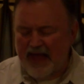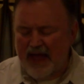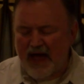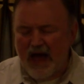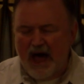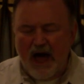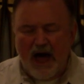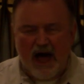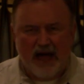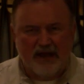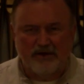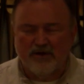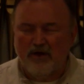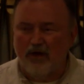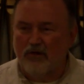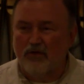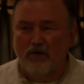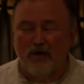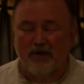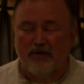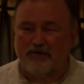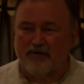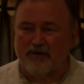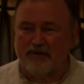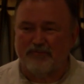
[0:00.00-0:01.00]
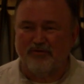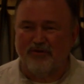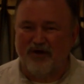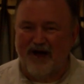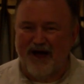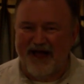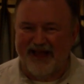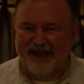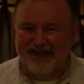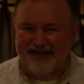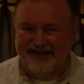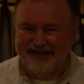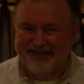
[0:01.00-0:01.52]
no longer
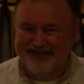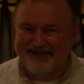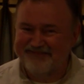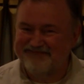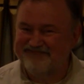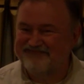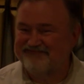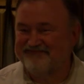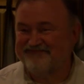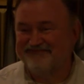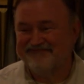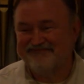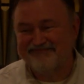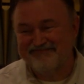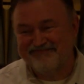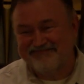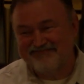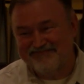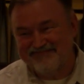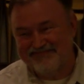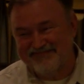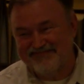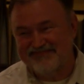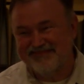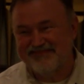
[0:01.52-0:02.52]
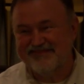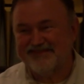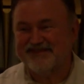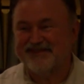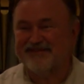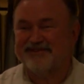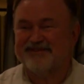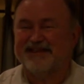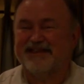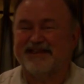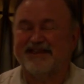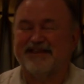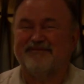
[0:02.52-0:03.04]
apply. So
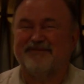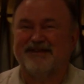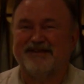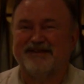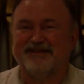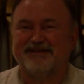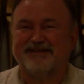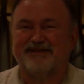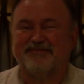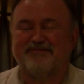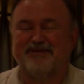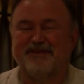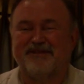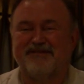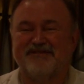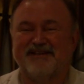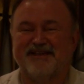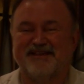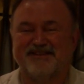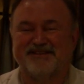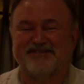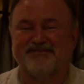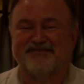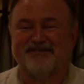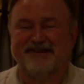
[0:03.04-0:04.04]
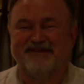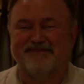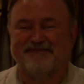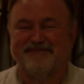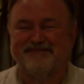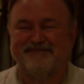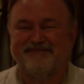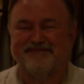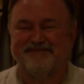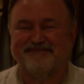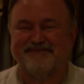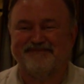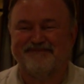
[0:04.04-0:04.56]
think of it as a bit of history.
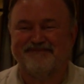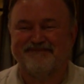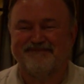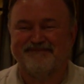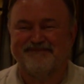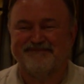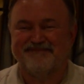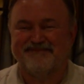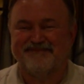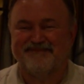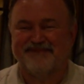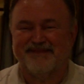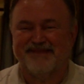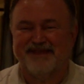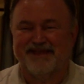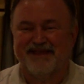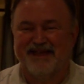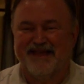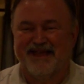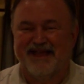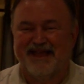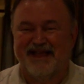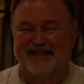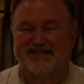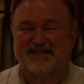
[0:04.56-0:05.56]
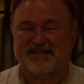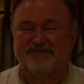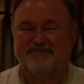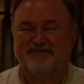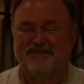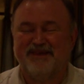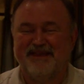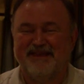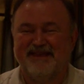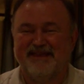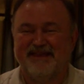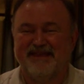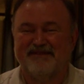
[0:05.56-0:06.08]
And
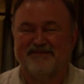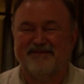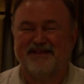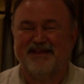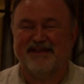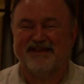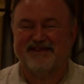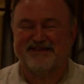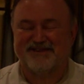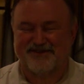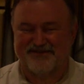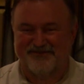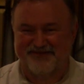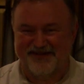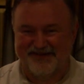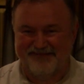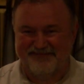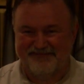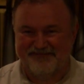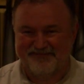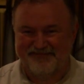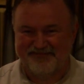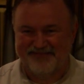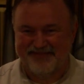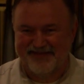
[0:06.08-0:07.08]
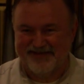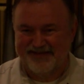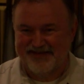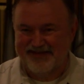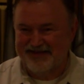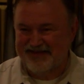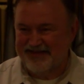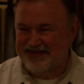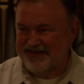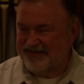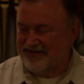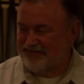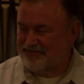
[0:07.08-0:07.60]
speaking of history,
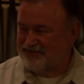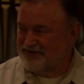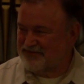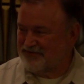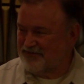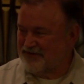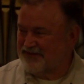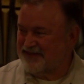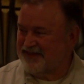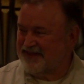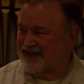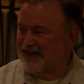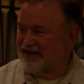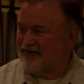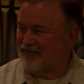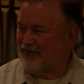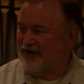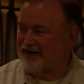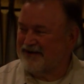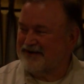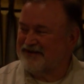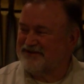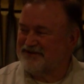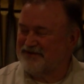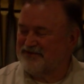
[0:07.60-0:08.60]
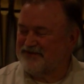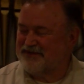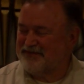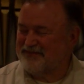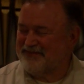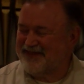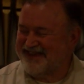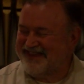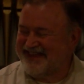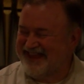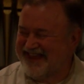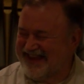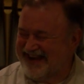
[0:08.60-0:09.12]
there was one thing I wanted to do at the
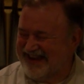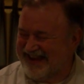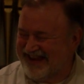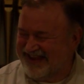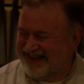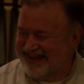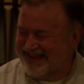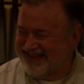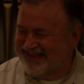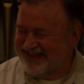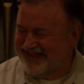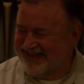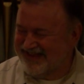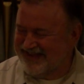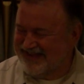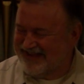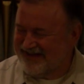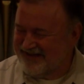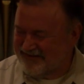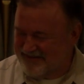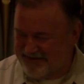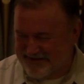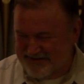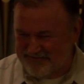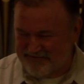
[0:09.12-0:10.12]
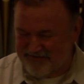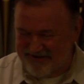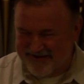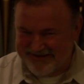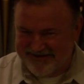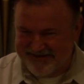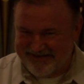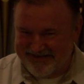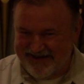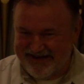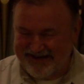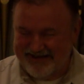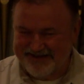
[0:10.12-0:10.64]
beginning of this
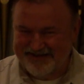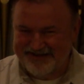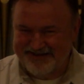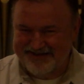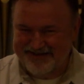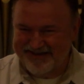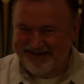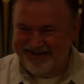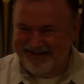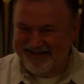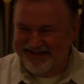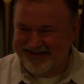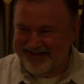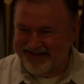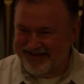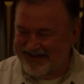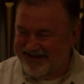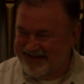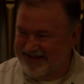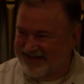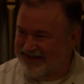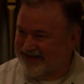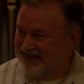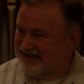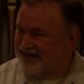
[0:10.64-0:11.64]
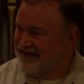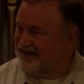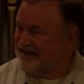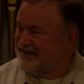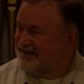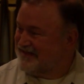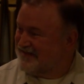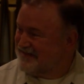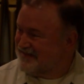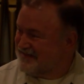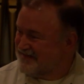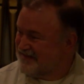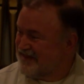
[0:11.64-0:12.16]
presentation
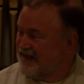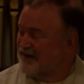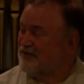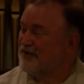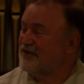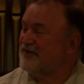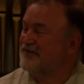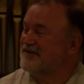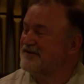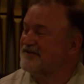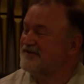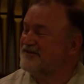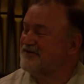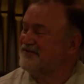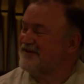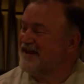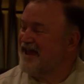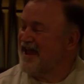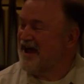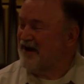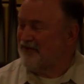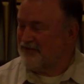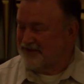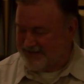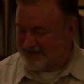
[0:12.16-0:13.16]
that I'm going to do now